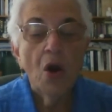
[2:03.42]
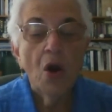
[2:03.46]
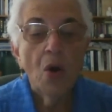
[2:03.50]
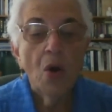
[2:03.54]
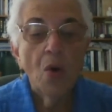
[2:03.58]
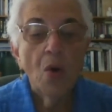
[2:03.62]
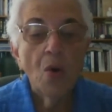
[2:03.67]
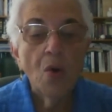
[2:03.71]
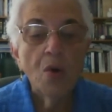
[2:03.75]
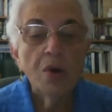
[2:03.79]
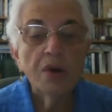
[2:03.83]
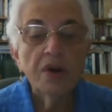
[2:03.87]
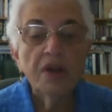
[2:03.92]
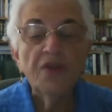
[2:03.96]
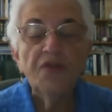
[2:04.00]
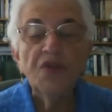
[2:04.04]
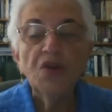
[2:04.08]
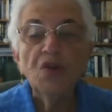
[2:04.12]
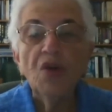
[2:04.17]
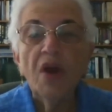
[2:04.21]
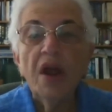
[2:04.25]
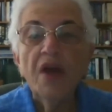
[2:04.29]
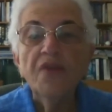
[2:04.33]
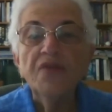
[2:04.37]
or if
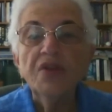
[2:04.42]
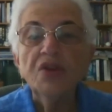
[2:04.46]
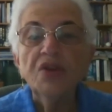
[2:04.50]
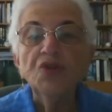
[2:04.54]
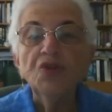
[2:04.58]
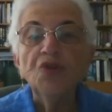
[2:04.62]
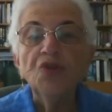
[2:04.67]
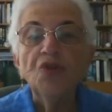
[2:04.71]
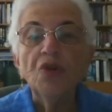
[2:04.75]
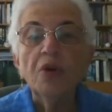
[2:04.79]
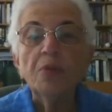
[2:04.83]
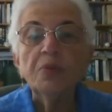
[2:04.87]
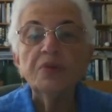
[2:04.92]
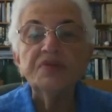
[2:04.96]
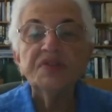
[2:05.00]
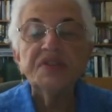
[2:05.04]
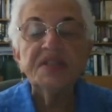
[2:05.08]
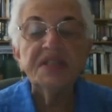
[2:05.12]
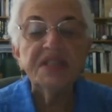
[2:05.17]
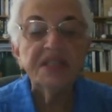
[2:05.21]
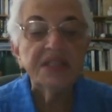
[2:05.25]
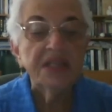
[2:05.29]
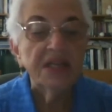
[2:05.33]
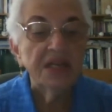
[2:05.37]
you're having trouble
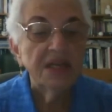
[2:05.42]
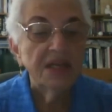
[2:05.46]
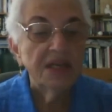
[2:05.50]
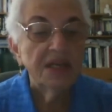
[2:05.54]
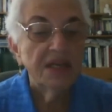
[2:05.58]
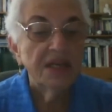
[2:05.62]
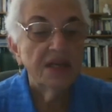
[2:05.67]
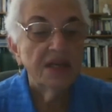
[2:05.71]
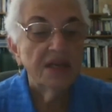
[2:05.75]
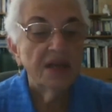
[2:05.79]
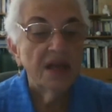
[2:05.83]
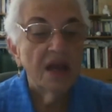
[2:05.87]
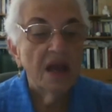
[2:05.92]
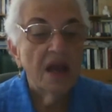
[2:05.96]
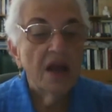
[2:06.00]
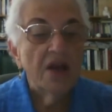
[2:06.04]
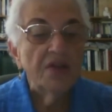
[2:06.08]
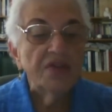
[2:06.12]
seeing